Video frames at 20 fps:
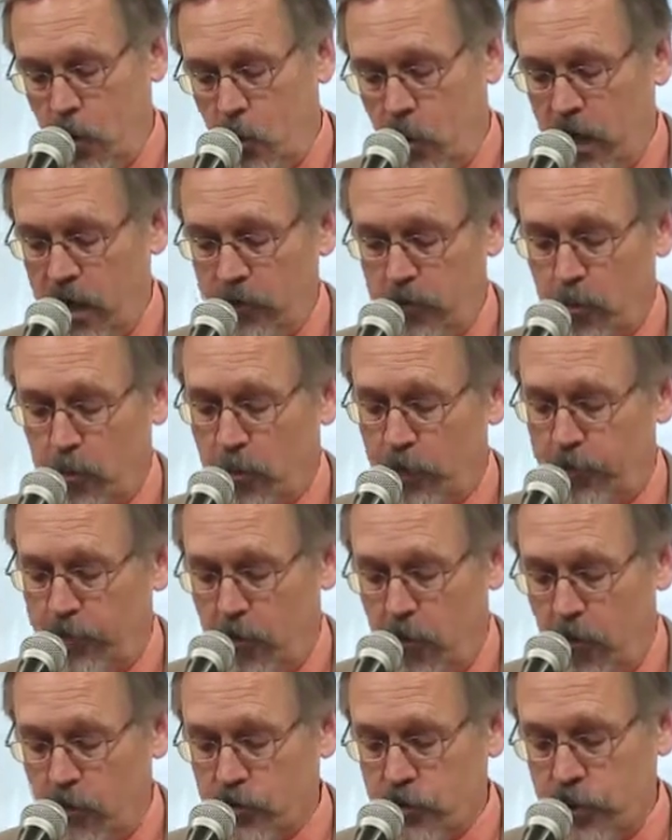Whatever
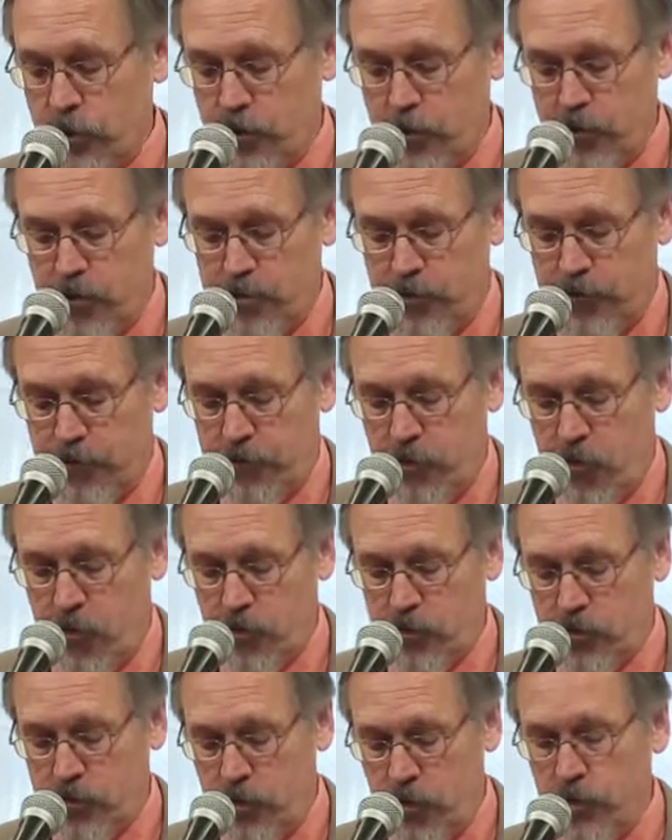befalls the earth
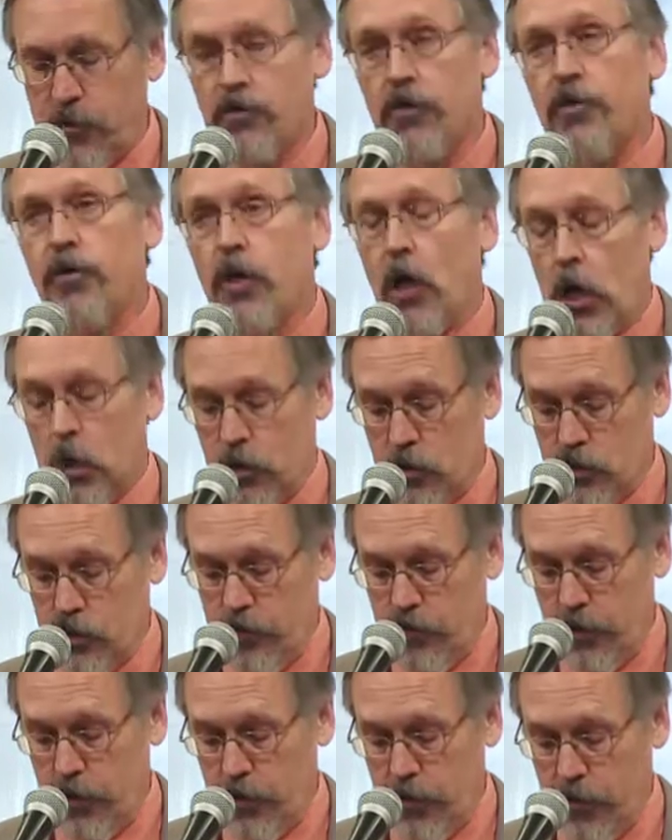befalls sons and daughters
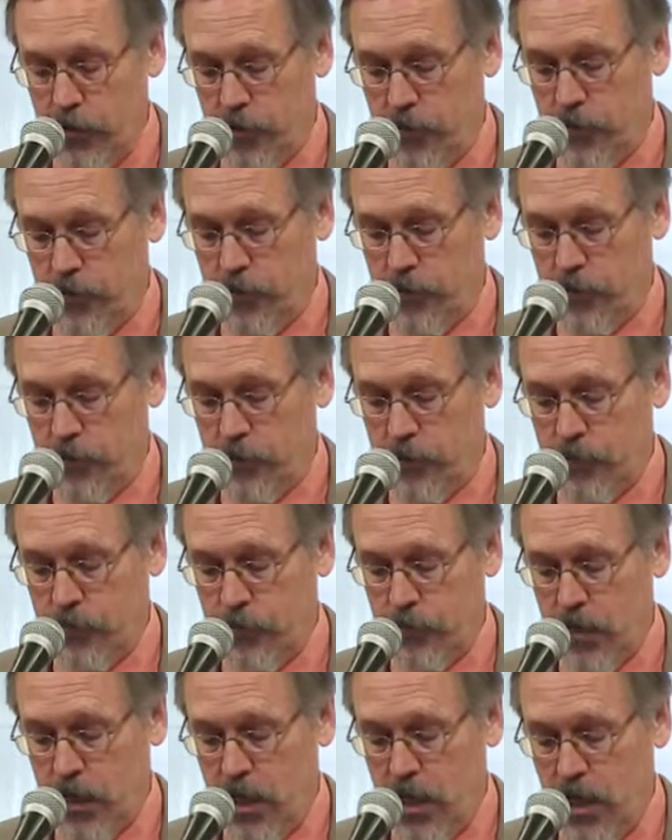of the earth.
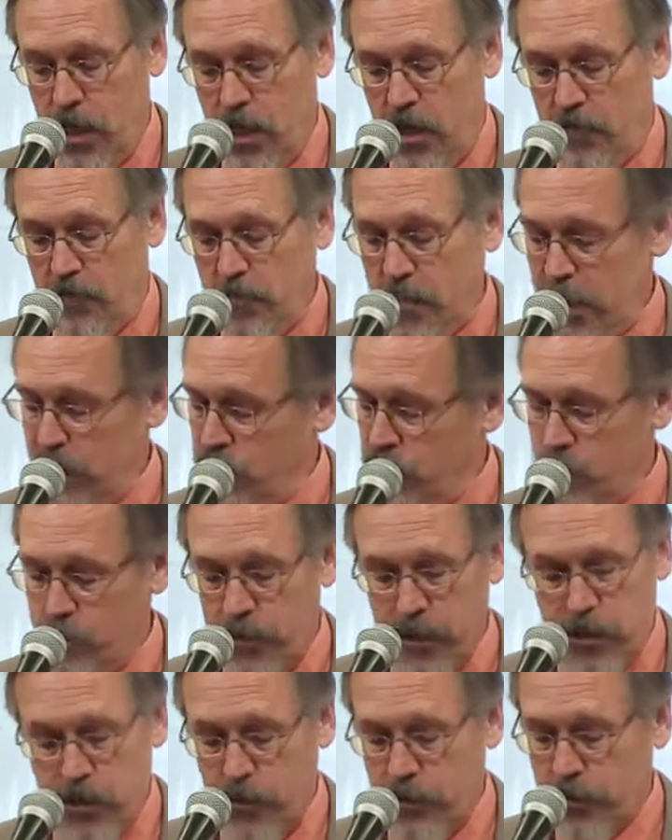If men
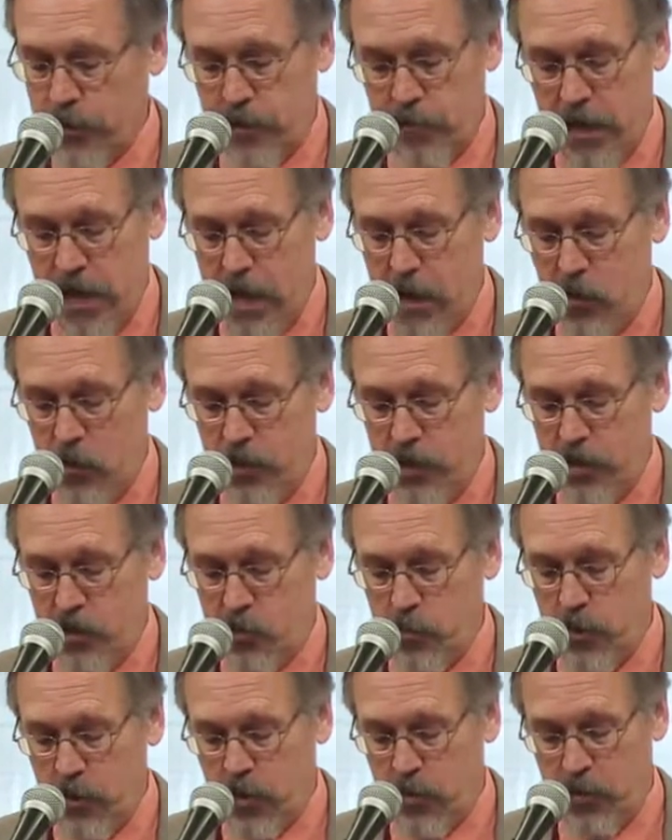spit on the ground, they
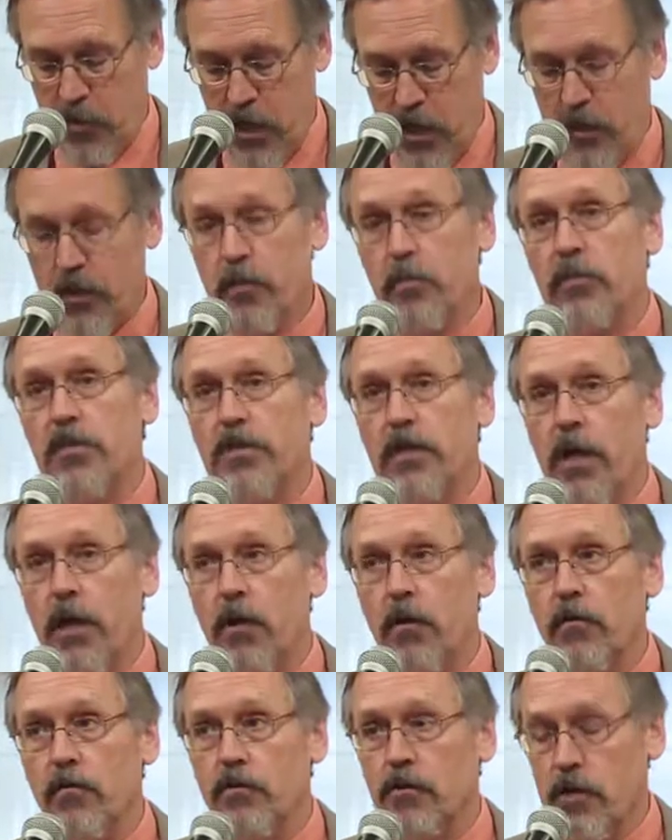spit upon
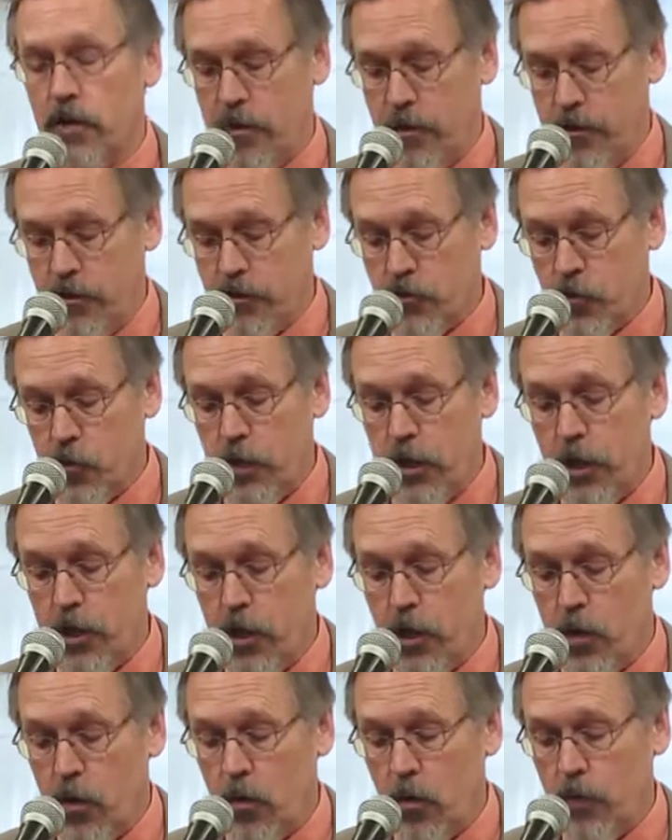themselves. This we
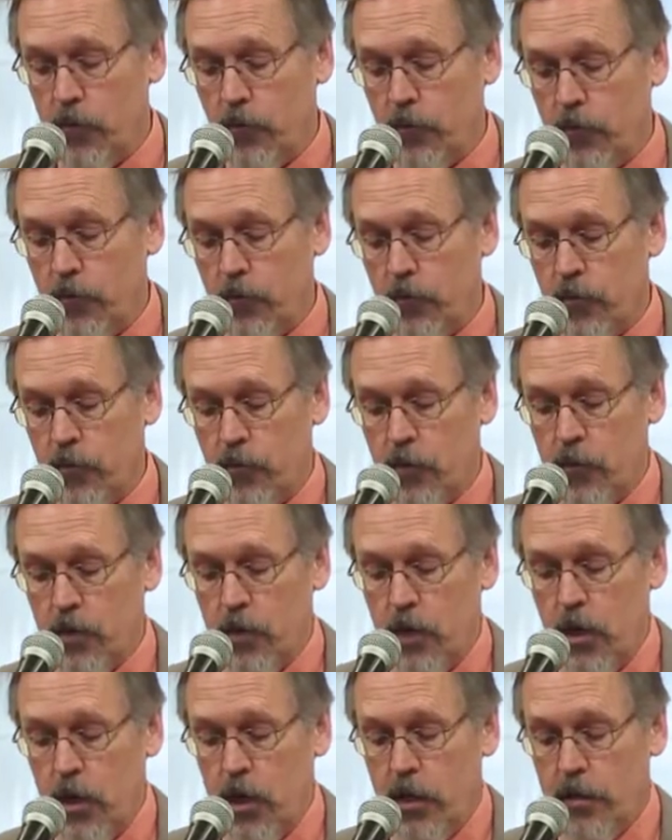know.
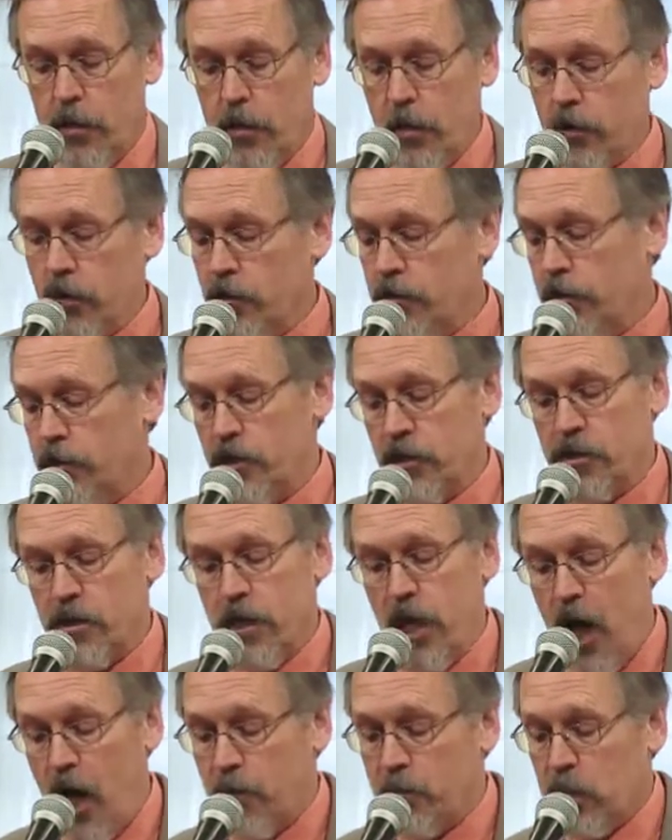The earth does
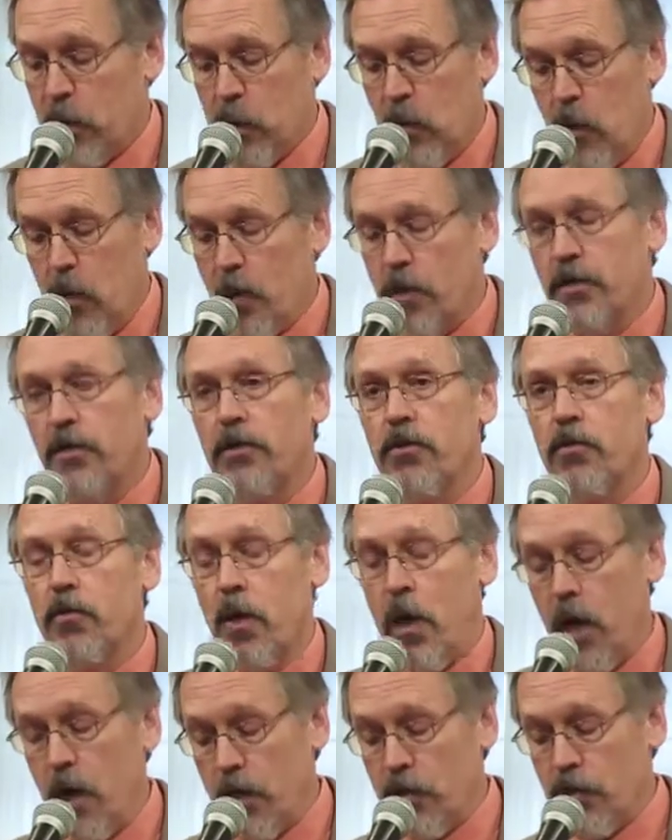not belong
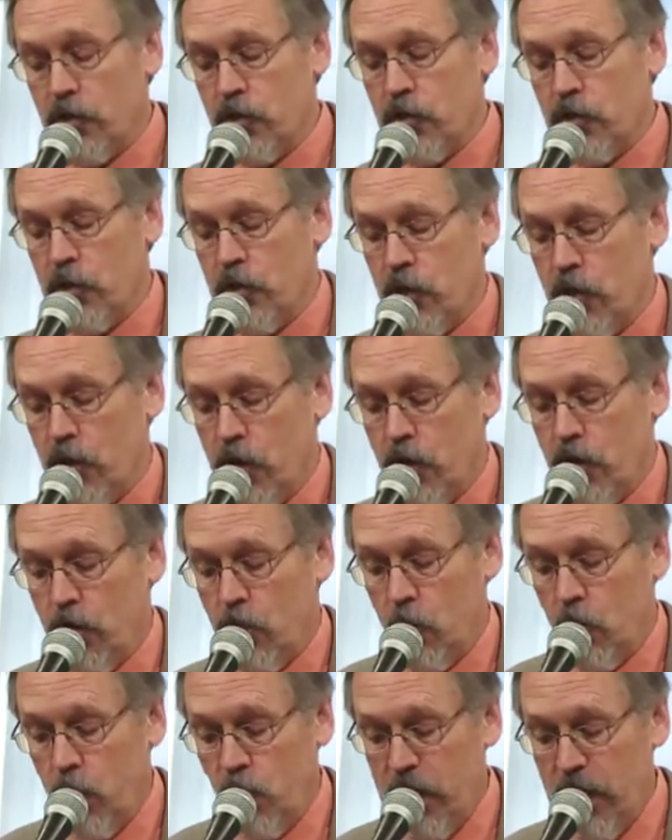to us.
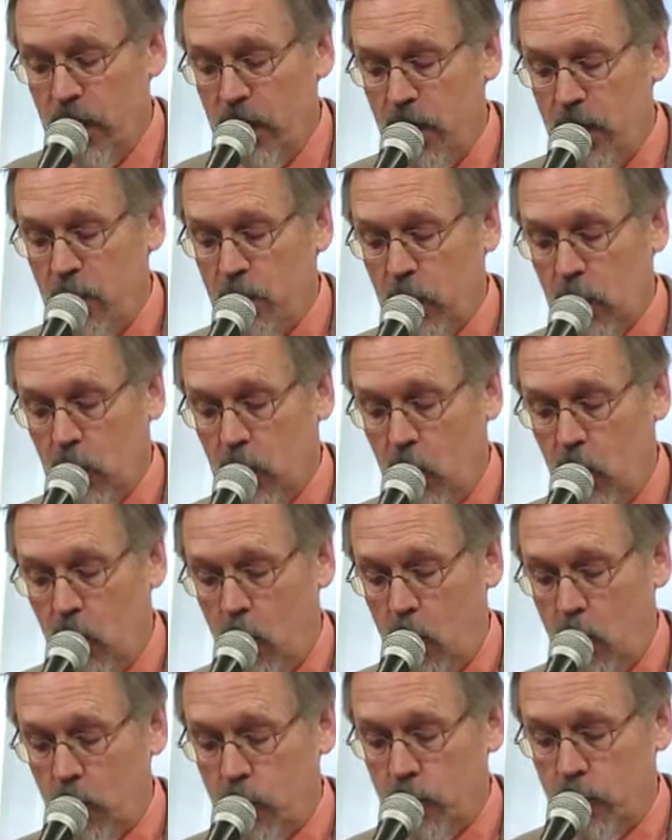We
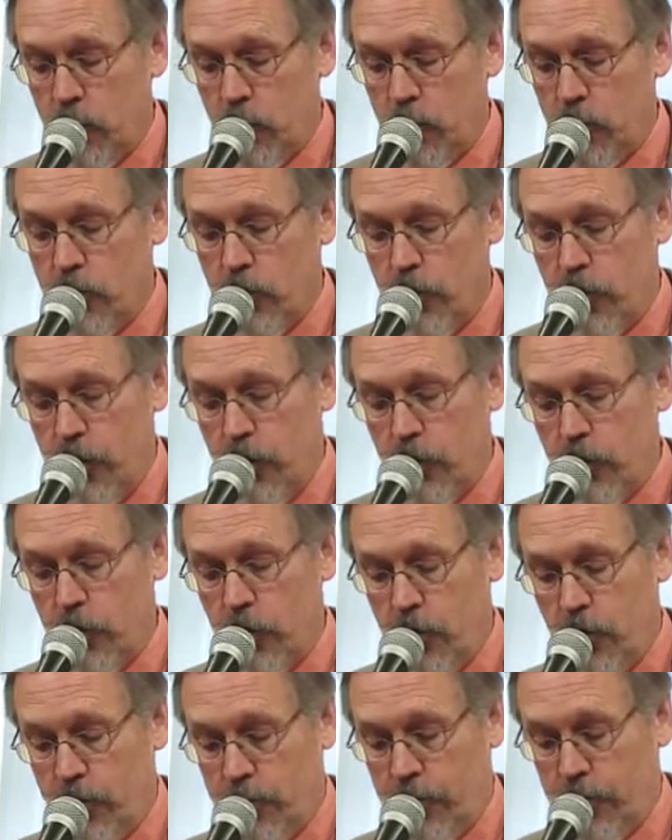belong to the
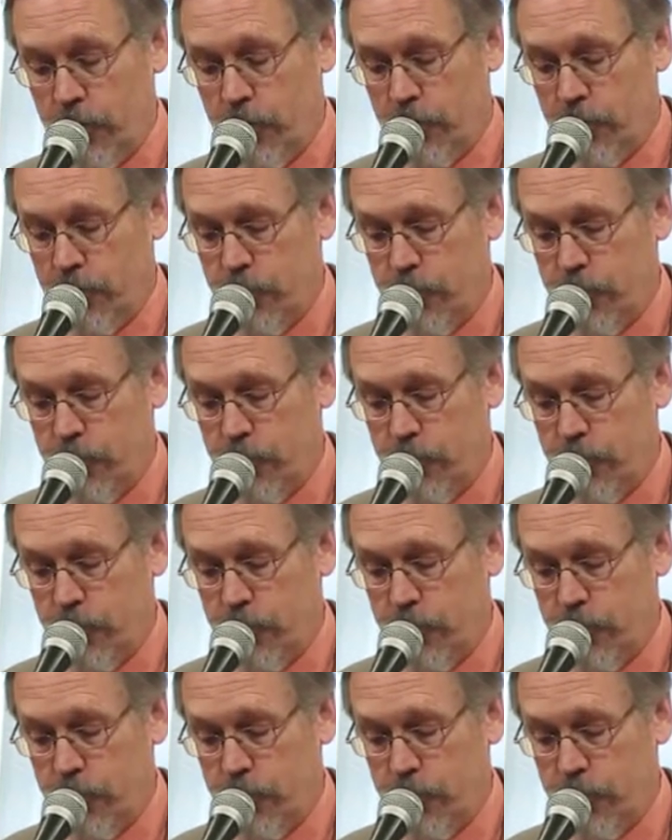earth.